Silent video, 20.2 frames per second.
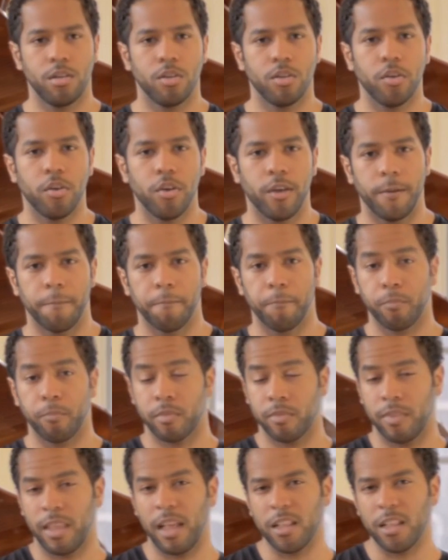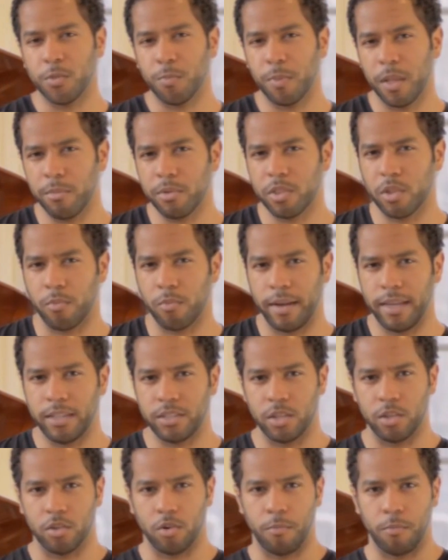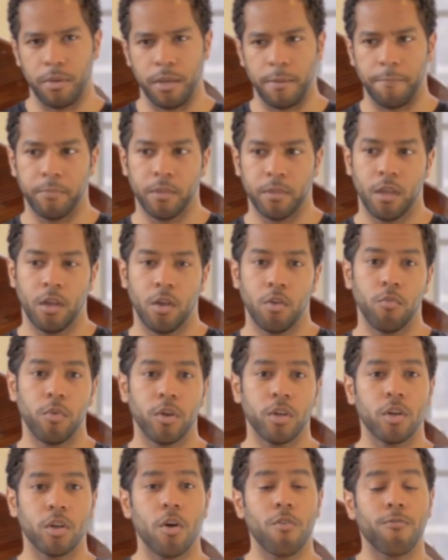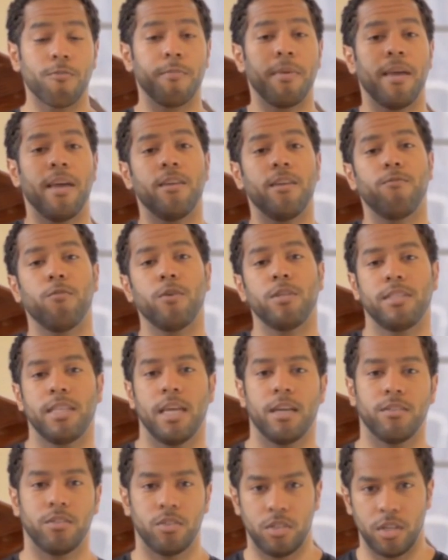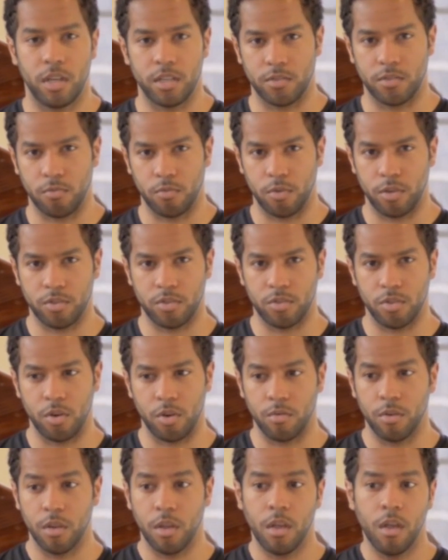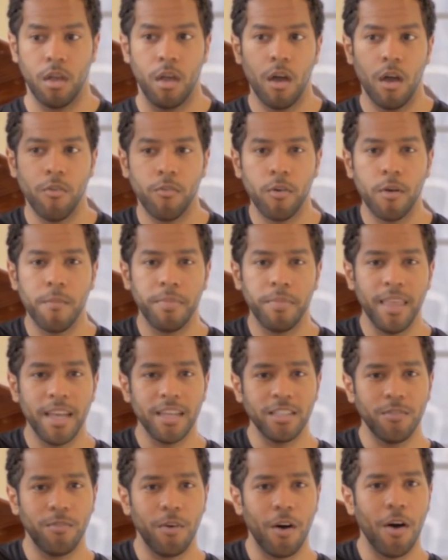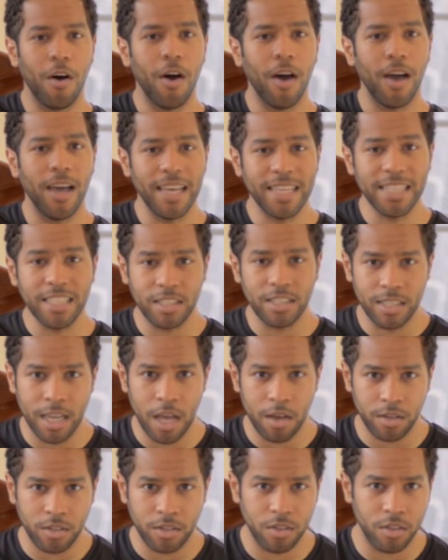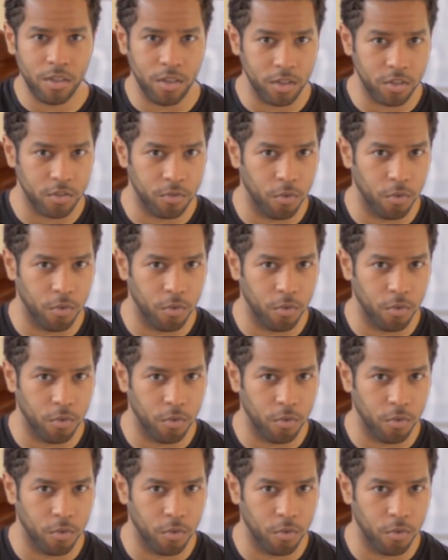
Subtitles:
Good. Now let's play with the range a little bit. We're going to go from head voice down to chest voice. So from this voice down into this